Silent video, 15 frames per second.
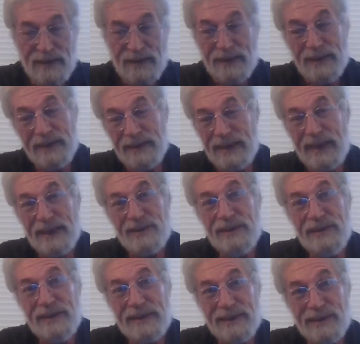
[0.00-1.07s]
it
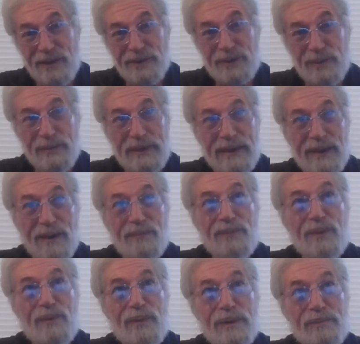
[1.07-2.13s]
actually can also be
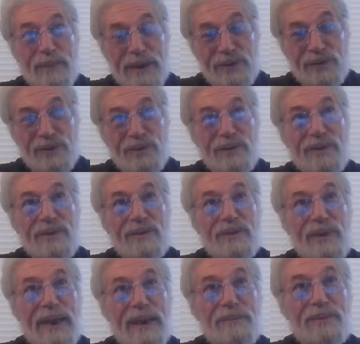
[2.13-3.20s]
helpful with menstrual
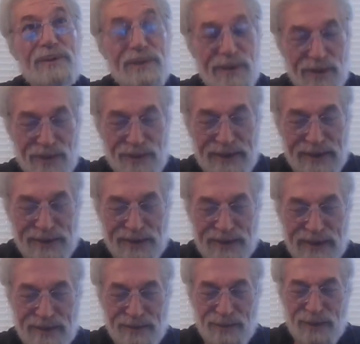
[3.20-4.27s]
cramps, although that's
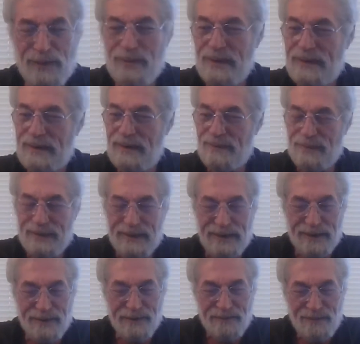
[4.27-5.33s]
not what we're covering
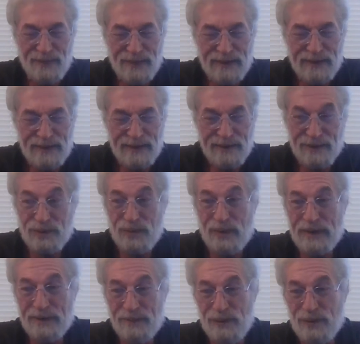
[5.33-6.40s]
here. There's
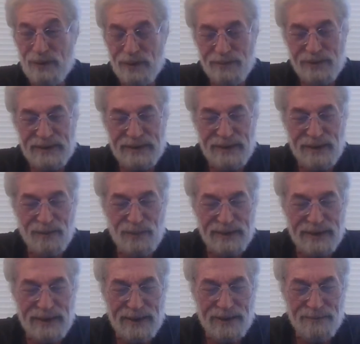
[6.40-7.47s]
quite a few herbs can help with
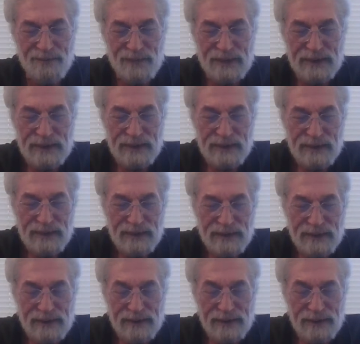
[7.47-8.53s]
that.
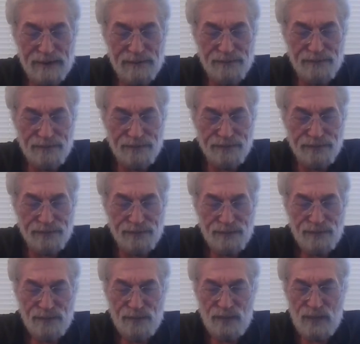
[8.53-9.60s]
Um,
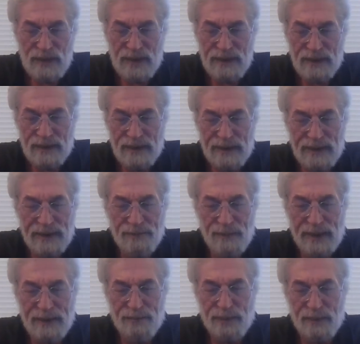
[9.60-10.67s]
it
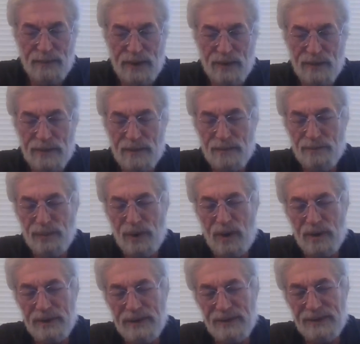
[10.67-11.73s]
may promote
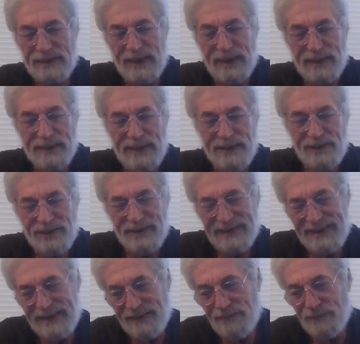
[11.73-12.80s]
bronchial dilation.
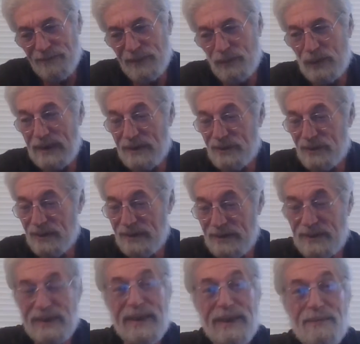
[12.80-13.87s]
Now, from what I saw, they
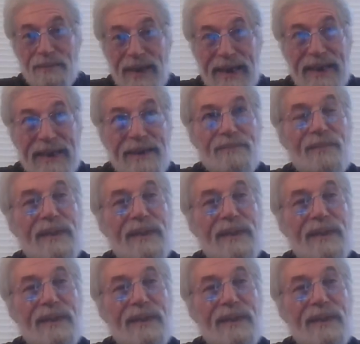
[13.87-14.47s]
say it may.